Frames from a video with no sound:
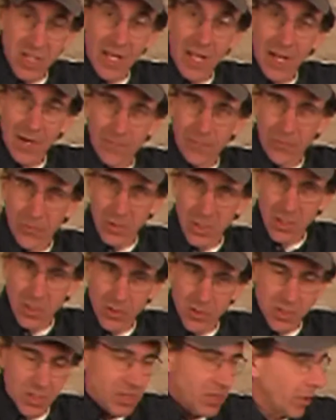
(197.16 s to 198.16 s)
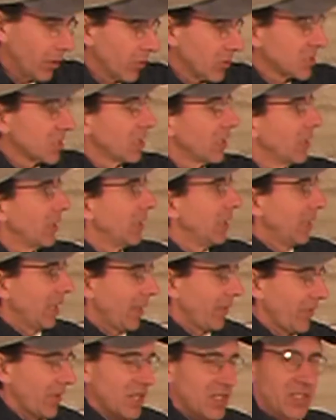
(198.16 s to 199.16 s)
have for years and years.
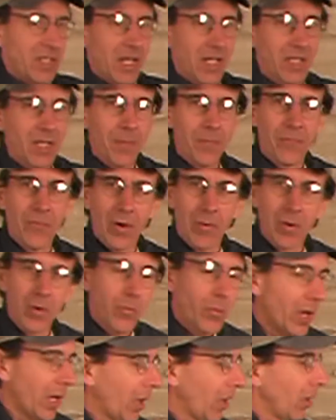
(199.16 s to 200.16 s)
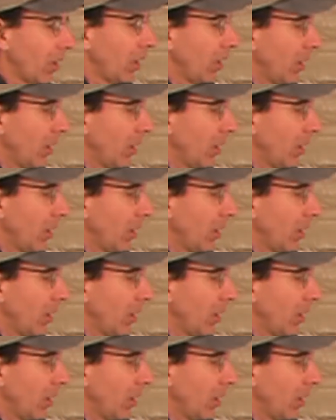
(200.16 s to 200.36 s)
And they stand up very well.